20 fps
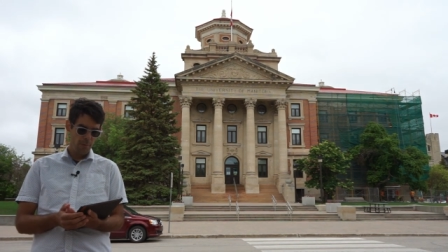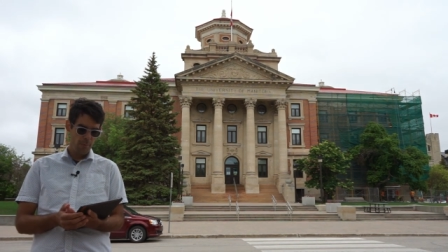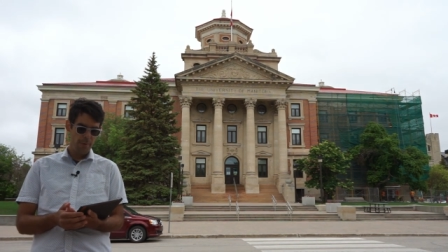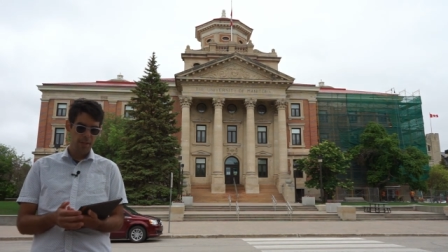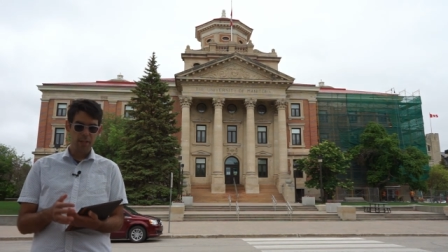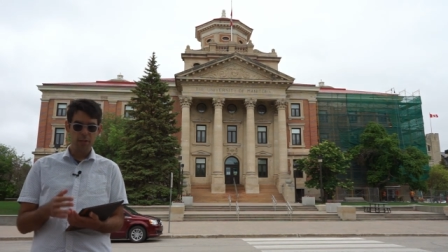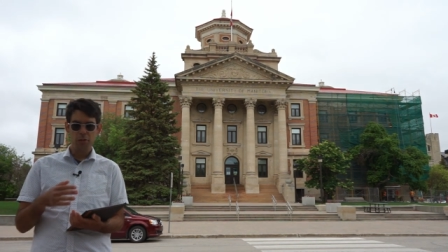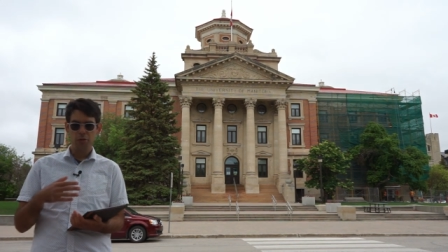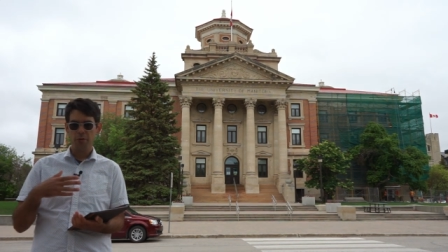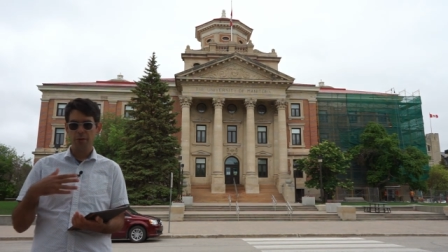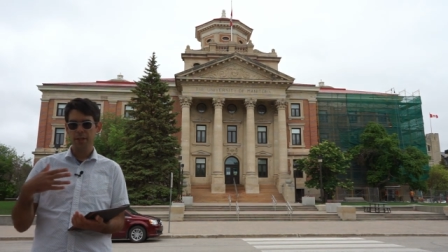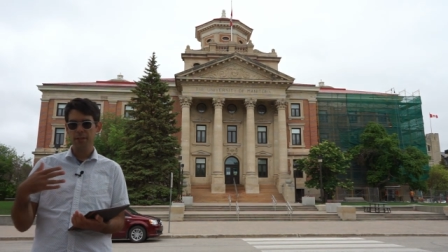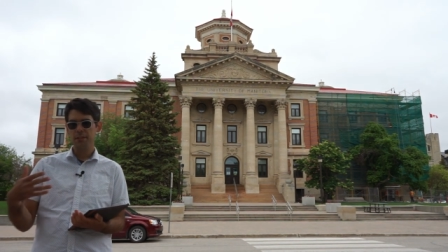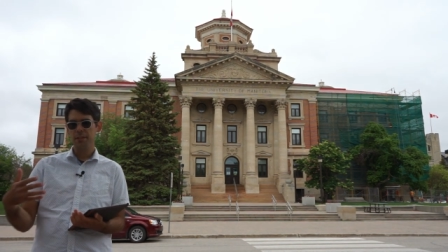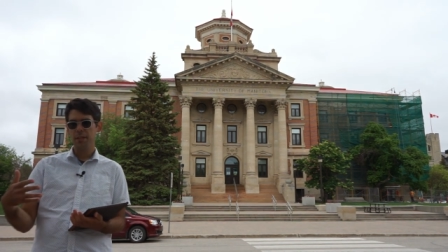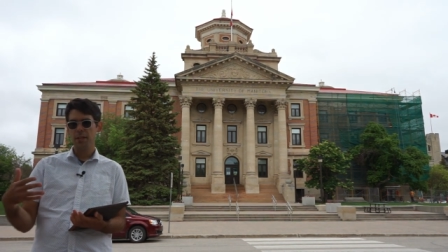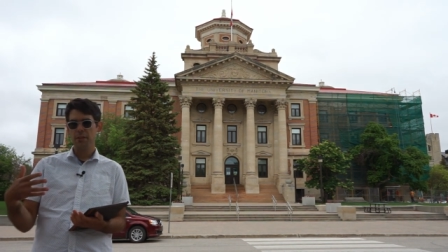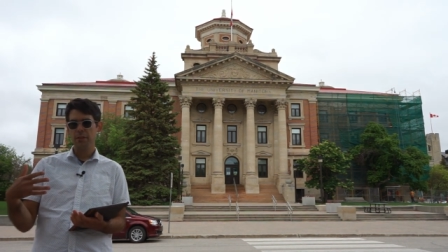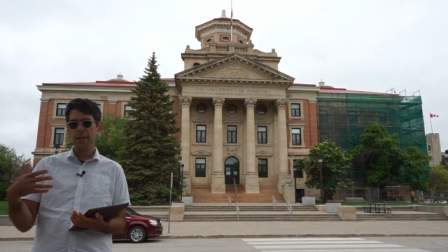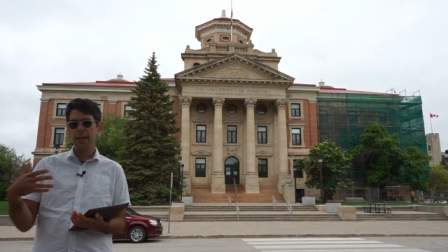We can
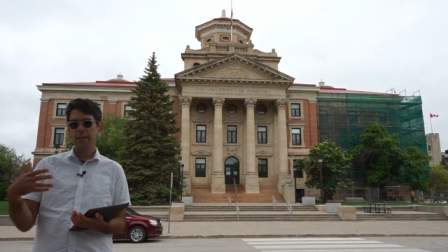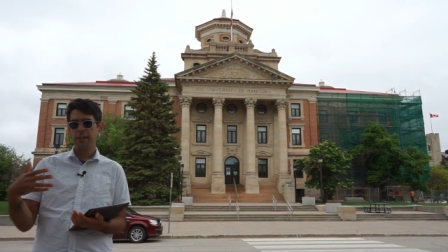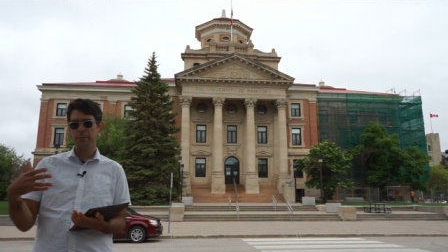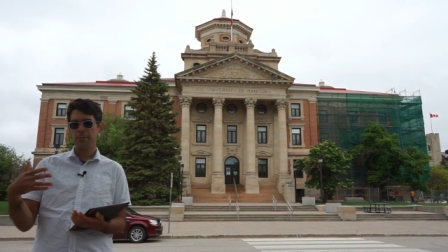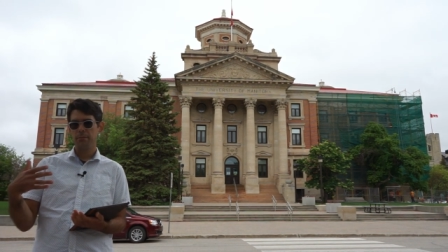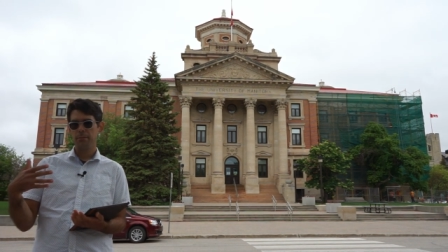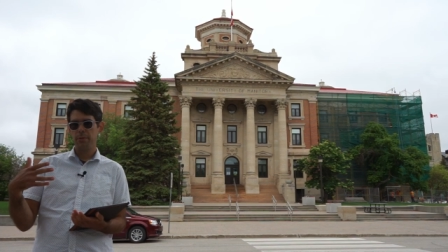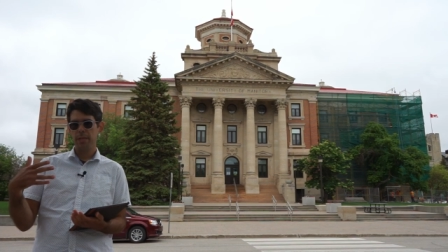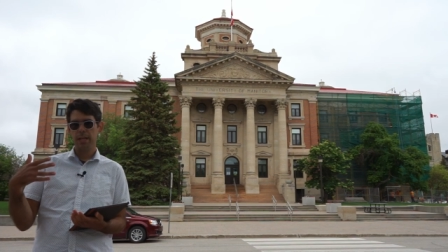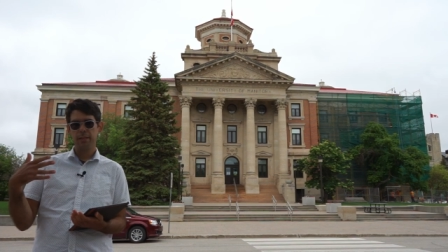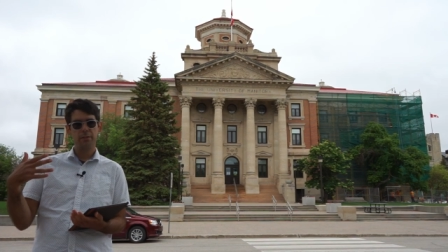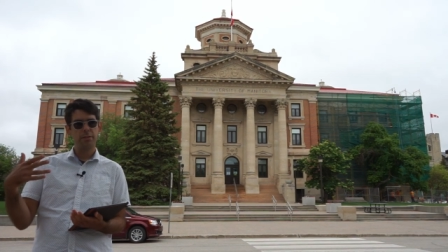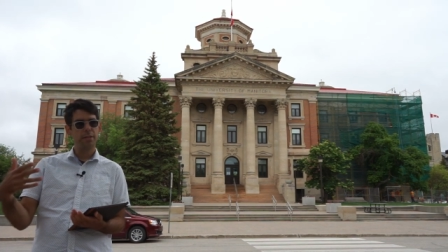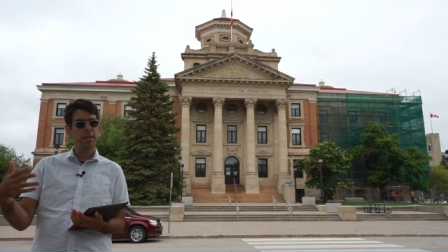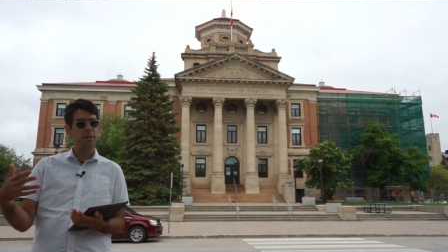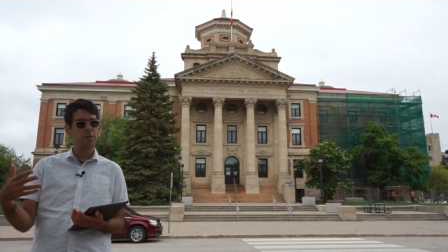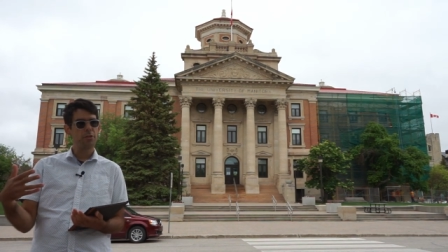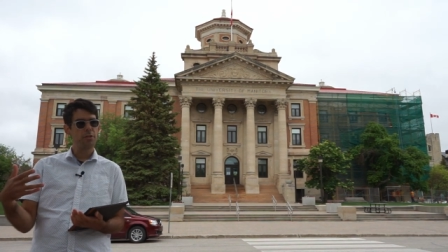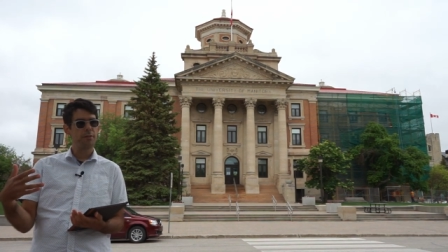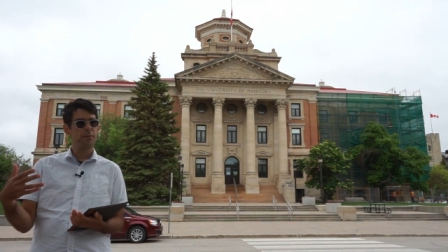translate that, that
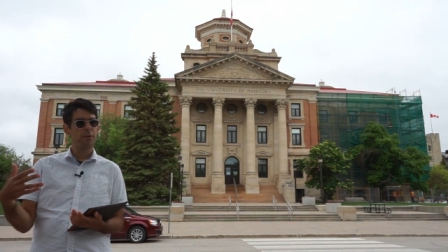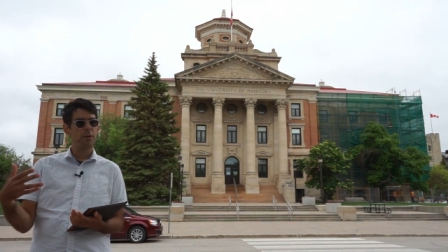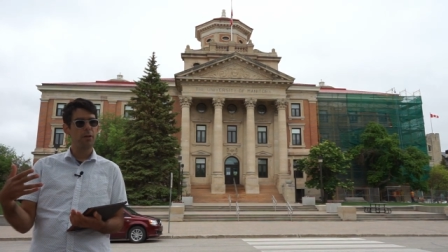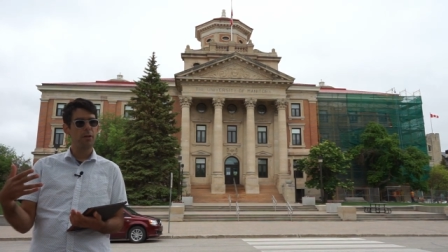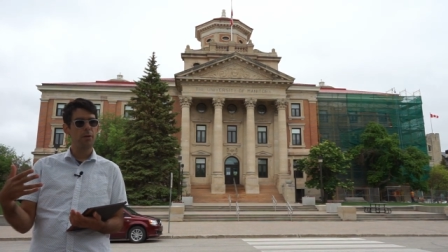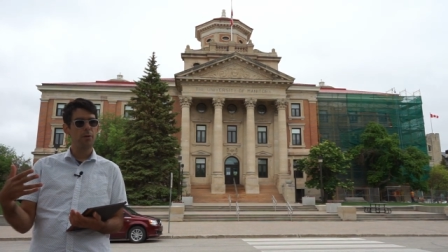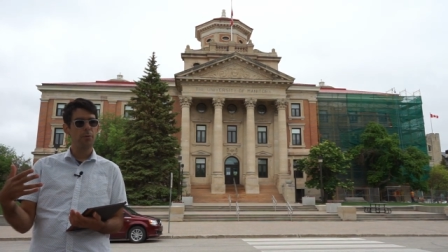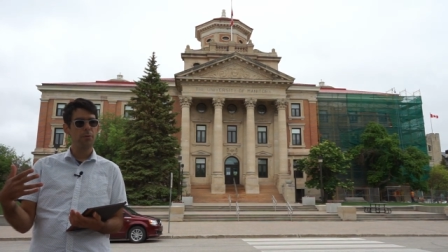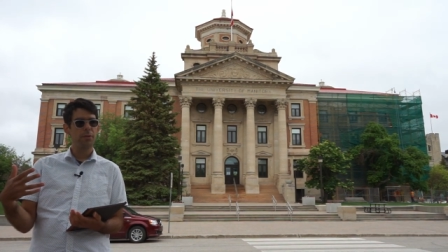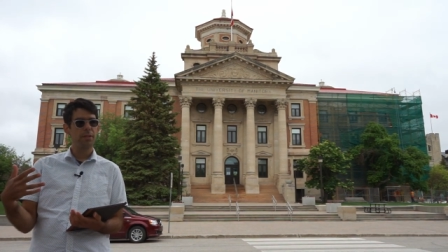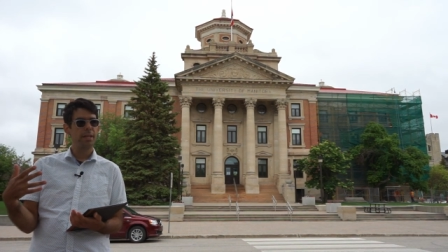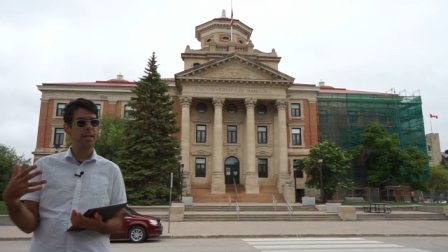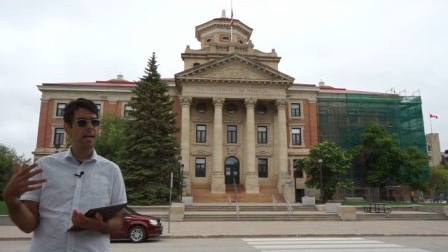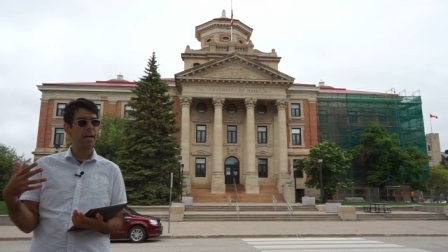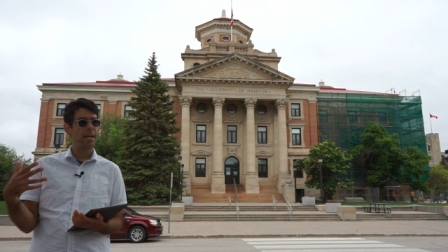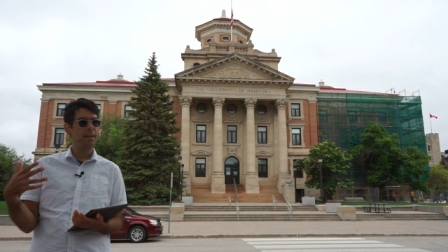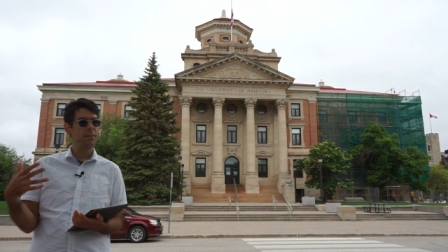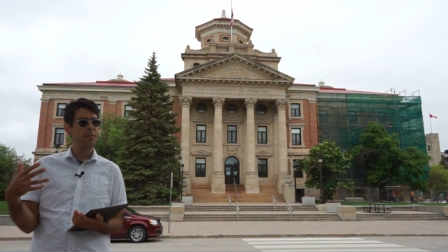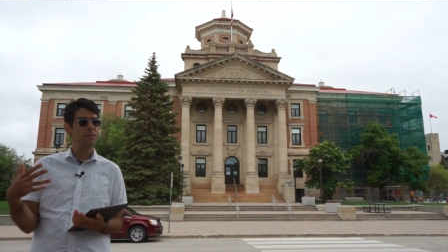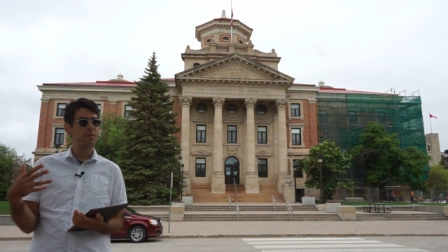section of code that
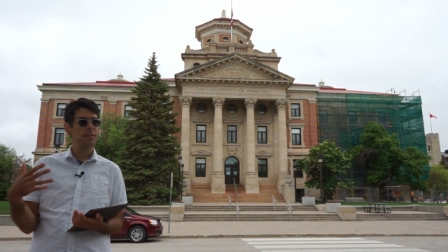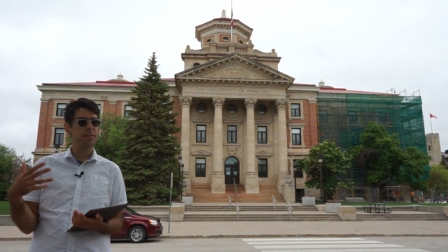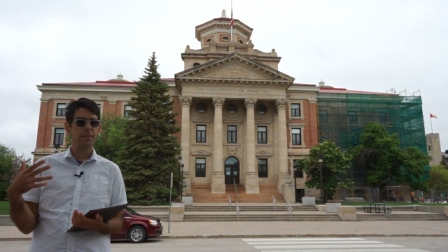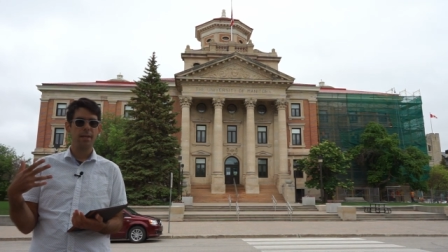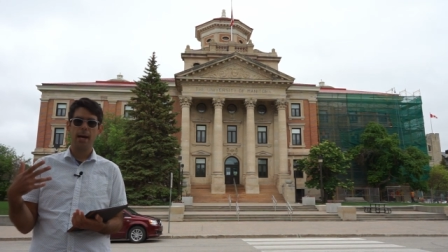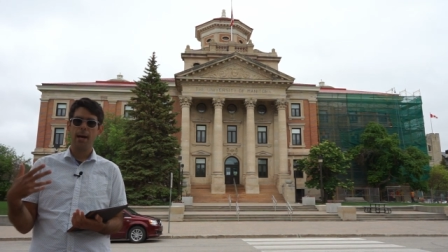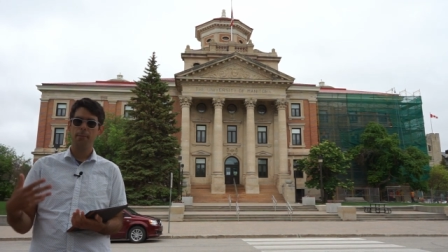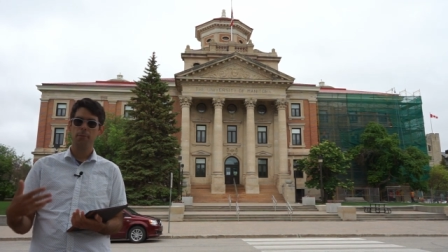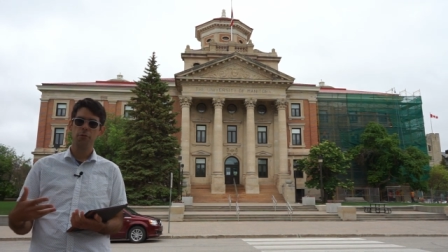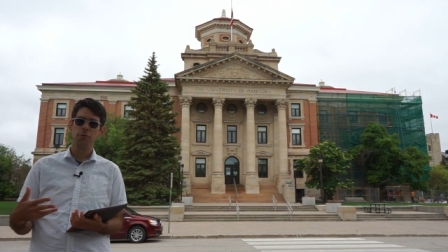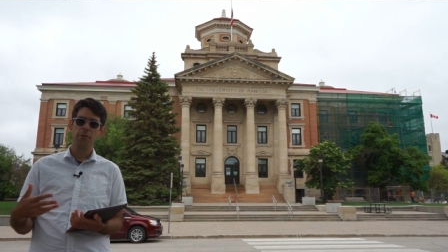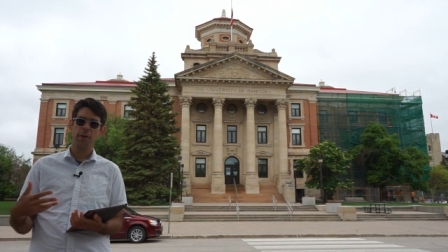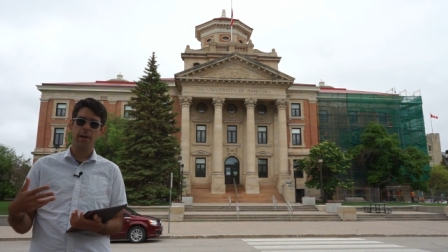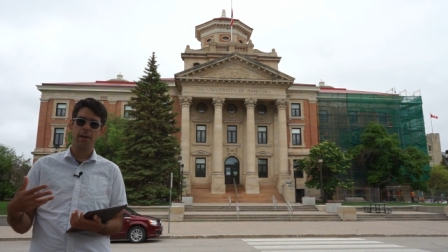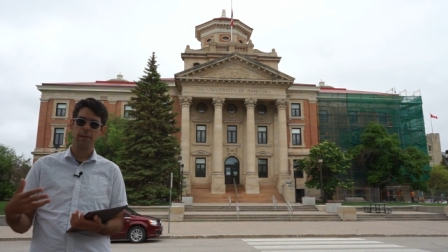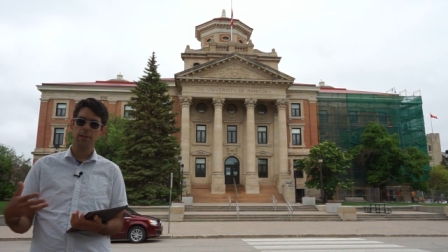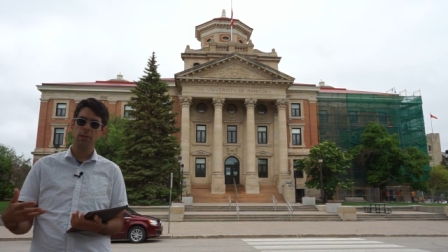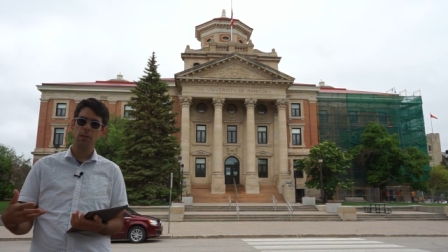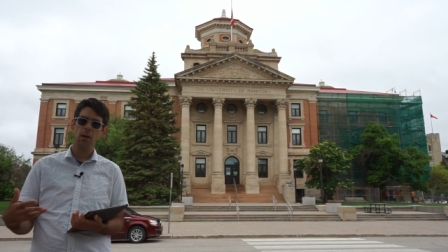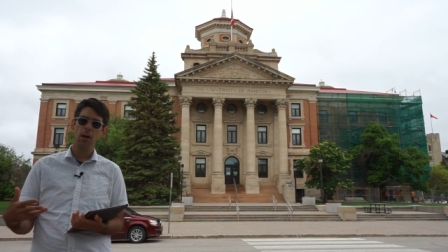has this
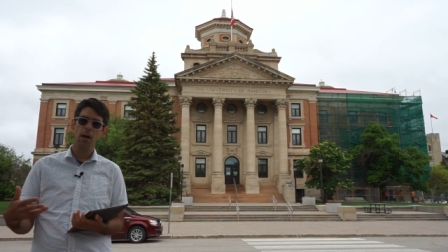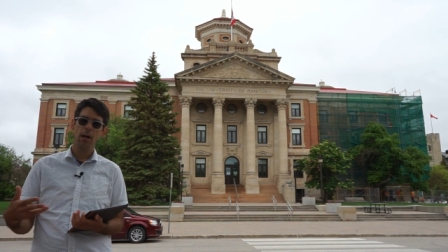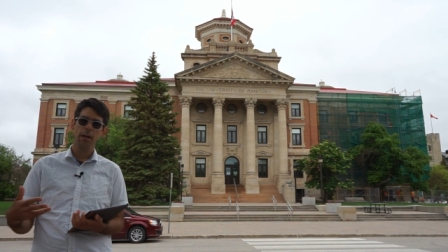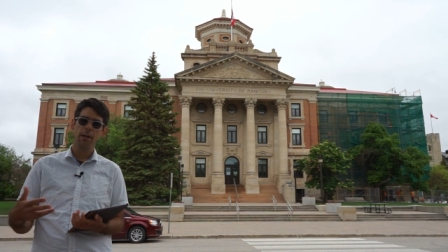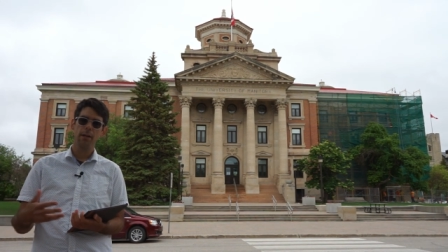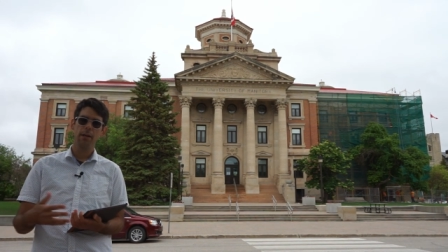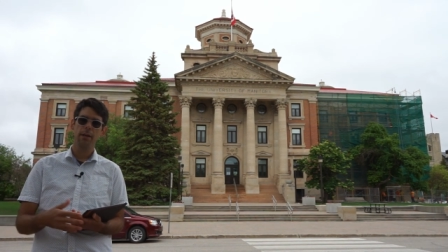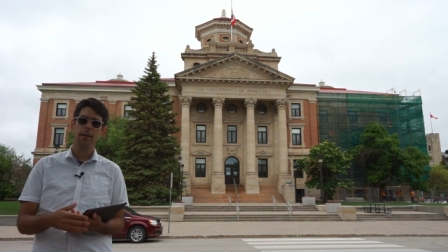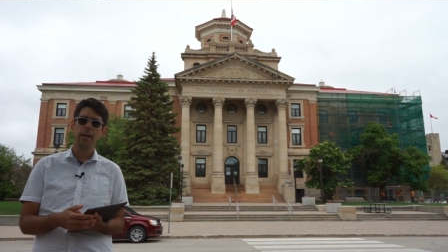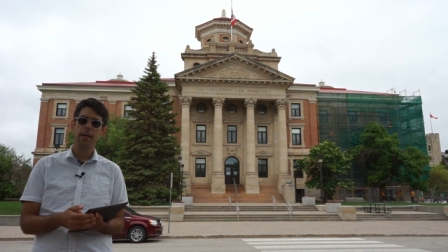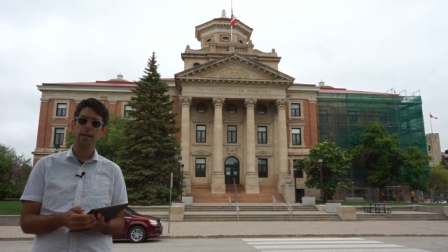abstract lock